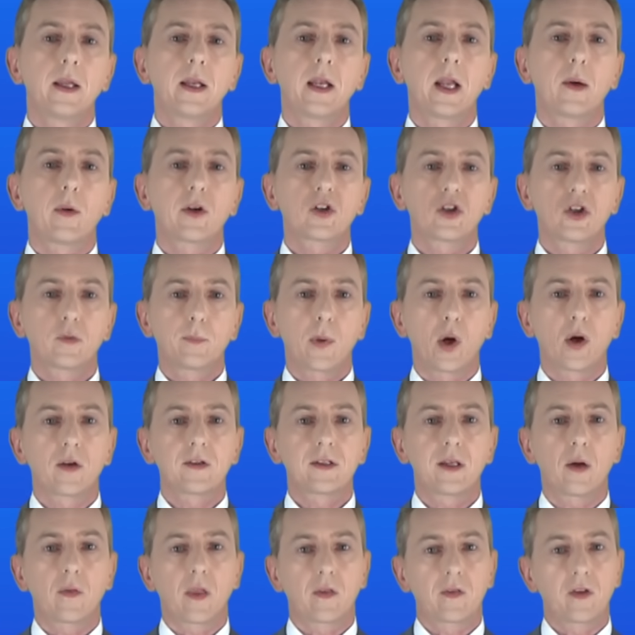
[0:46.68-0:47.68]
Now I should
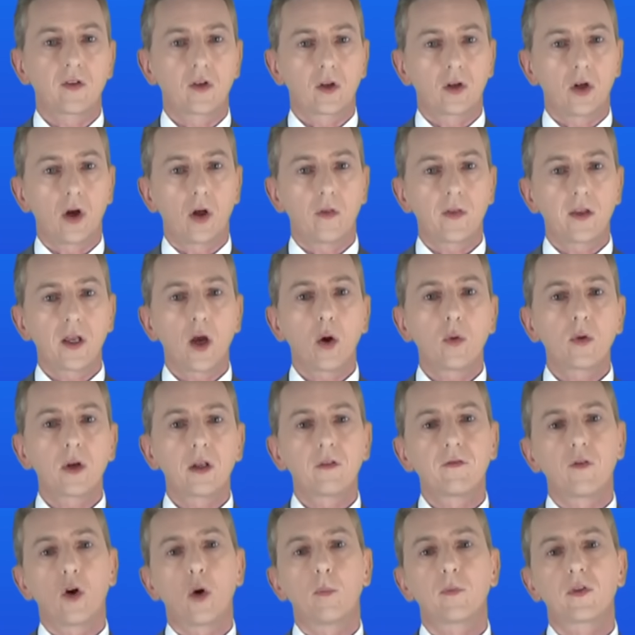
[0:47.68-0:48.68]
point out that these are not the
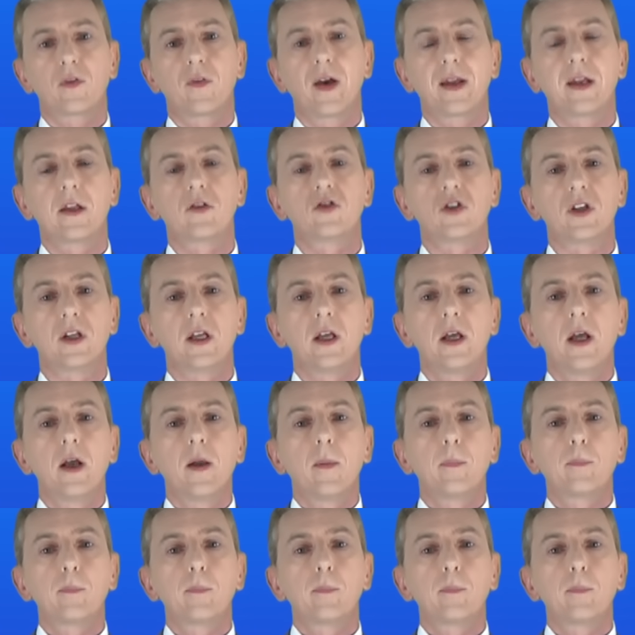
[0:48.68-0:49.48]
only forms of energy,